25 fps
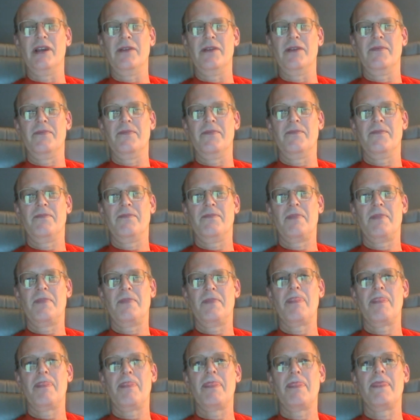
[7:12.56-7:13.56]
California. Oh
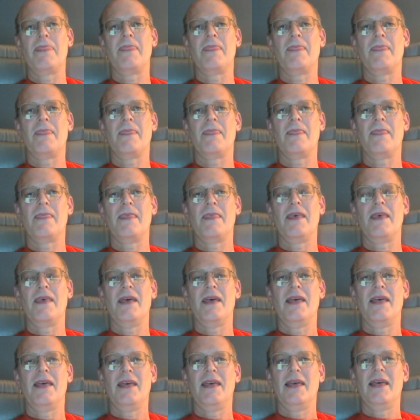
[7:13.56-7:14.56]
yeah. We
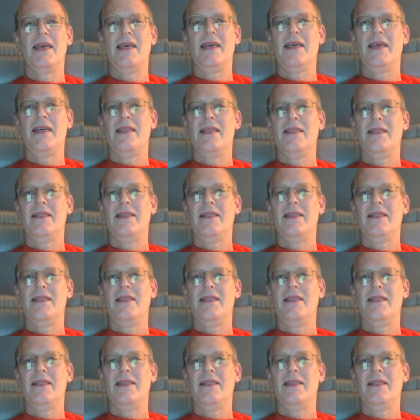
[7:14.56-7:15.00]
had a location